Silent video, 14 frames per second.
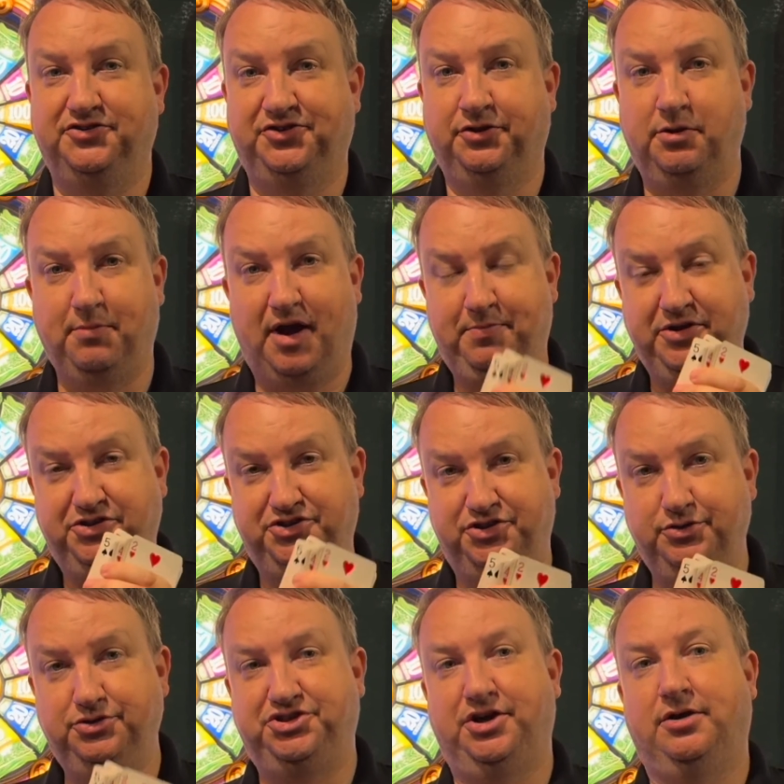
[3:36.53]
So there might be
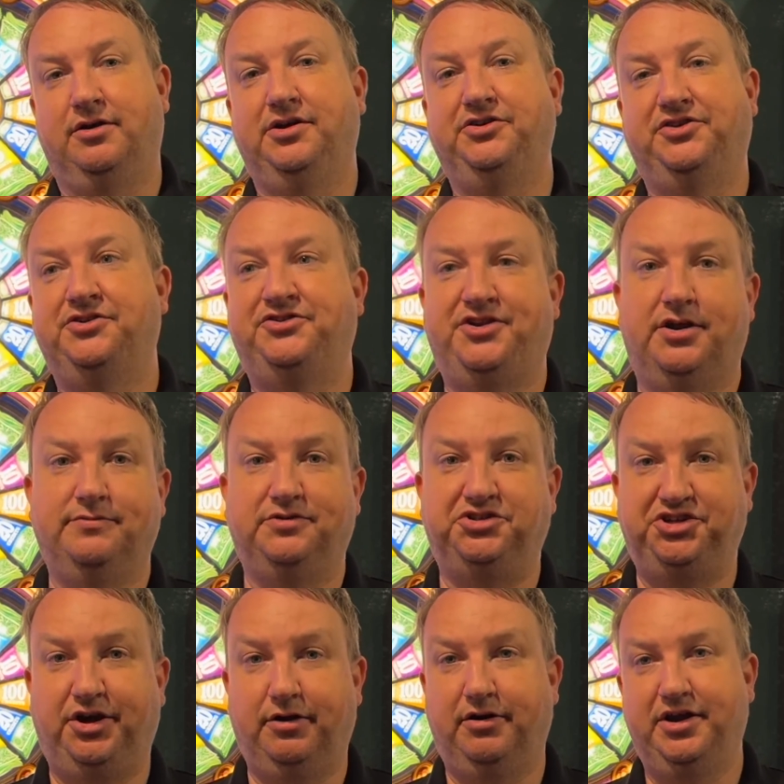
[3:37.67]
two cherries instead of a
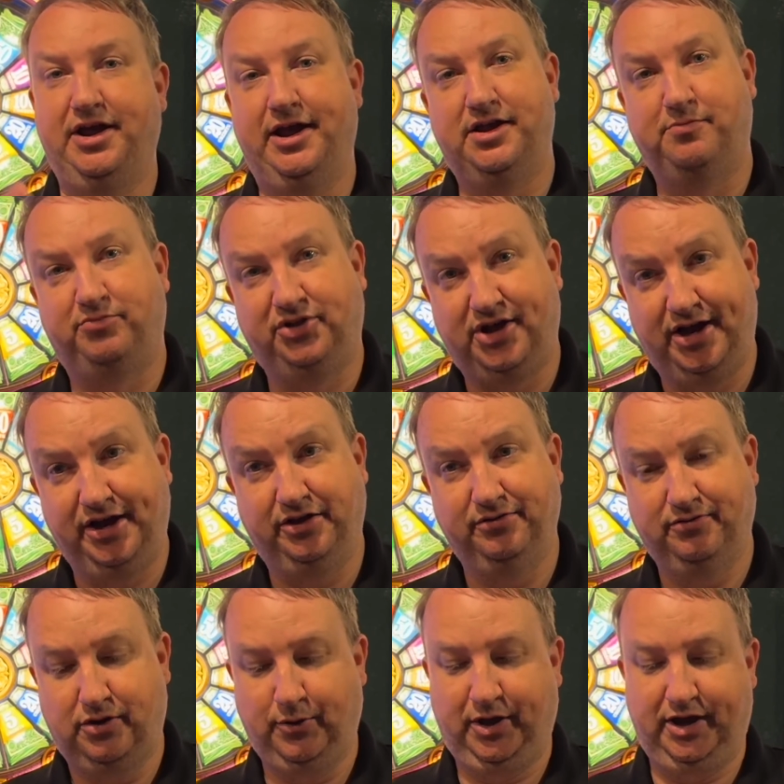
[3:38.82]
cherry and a blank,
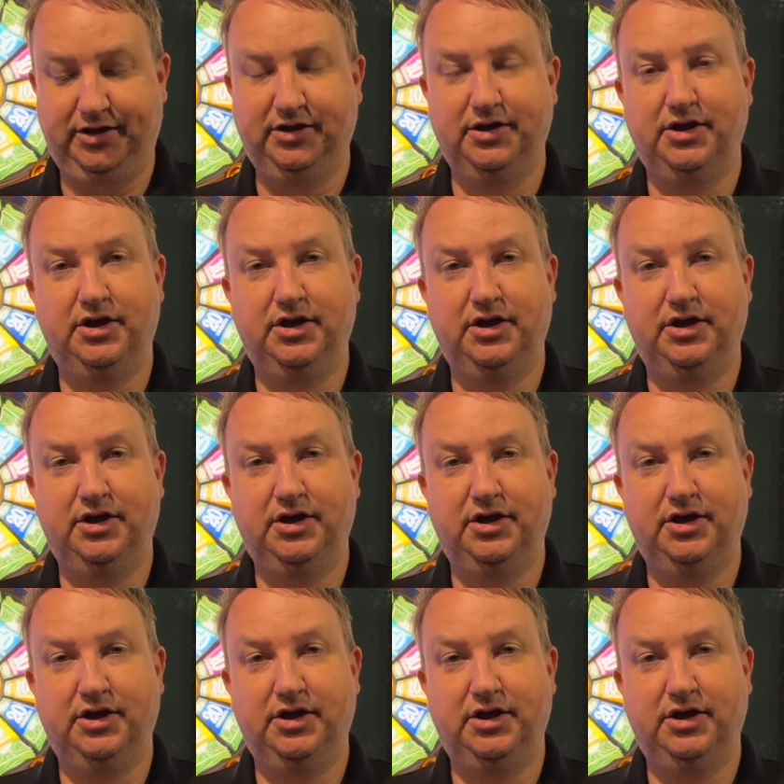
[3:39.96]
okay?